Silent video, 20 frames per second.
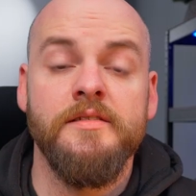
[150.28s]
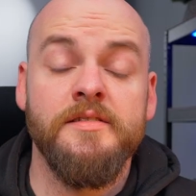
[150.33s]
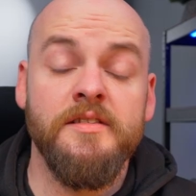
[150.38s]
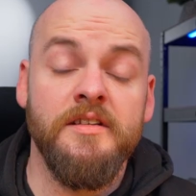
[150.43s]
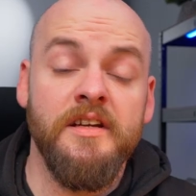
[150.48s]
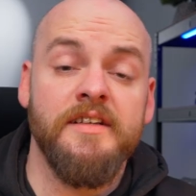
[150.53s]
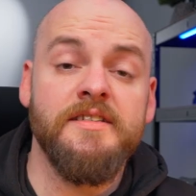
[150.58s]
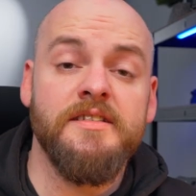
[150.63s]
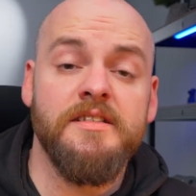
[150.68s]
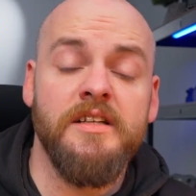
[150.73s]
The
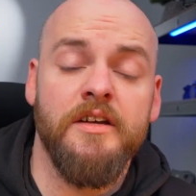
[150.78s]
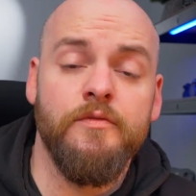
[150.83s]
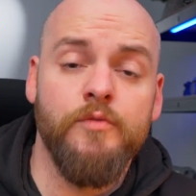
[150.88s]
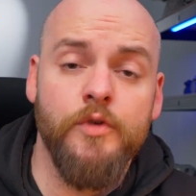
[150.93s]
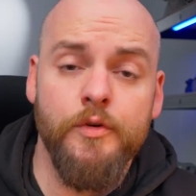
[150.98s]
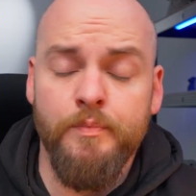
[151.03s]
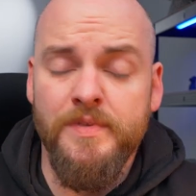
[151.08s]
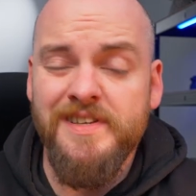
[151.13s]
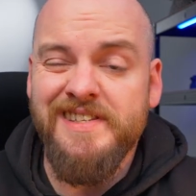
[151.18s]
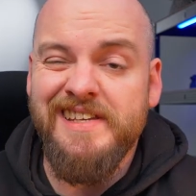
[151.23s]
next light
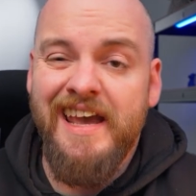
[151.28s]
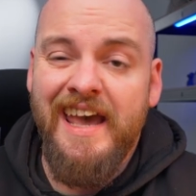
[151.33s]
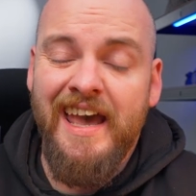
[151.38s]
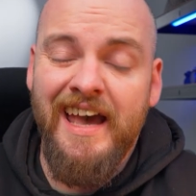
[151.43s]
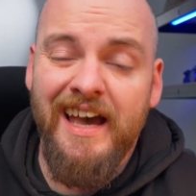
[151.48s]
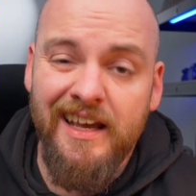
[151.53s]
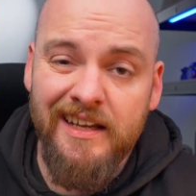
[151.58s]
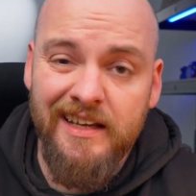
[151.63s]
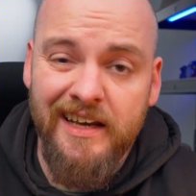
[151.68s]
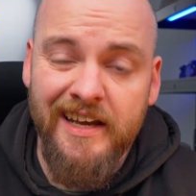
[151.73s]
would be the
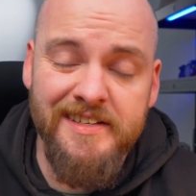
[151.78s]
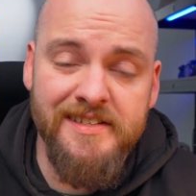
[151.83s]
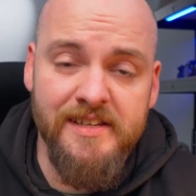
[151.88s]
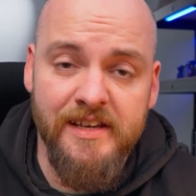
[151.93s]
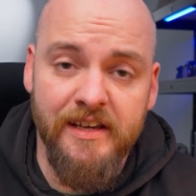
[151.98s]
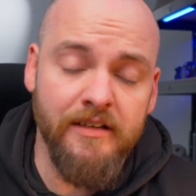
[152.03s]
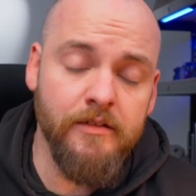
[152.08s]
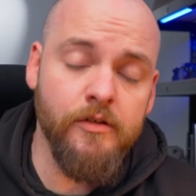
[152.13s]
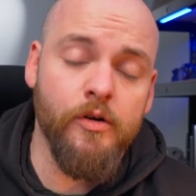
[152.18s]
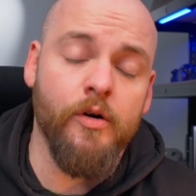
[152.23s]
hair
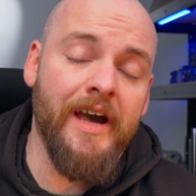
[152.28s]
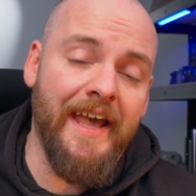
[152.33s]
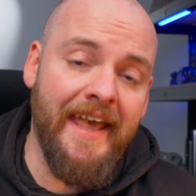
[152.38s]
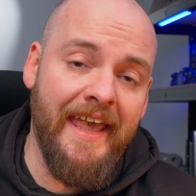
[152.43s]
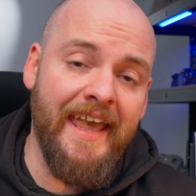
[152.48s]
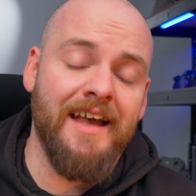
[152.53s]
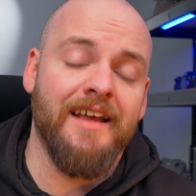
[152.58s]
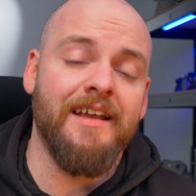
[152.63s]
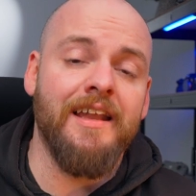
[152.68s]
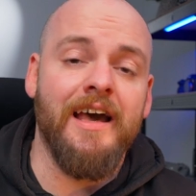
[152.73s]
lighting or
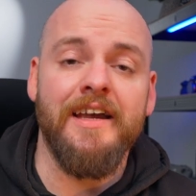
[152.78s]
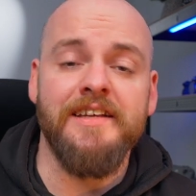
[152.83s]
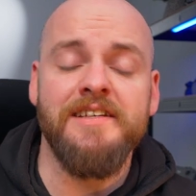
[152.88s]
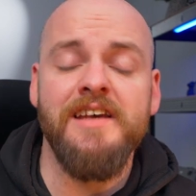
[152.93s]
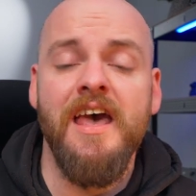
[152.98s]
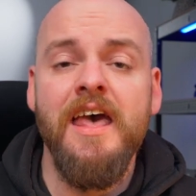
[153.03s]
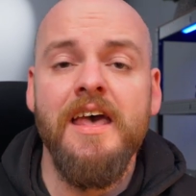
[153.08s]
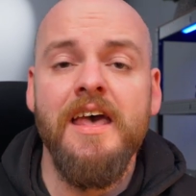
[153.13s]
hair light.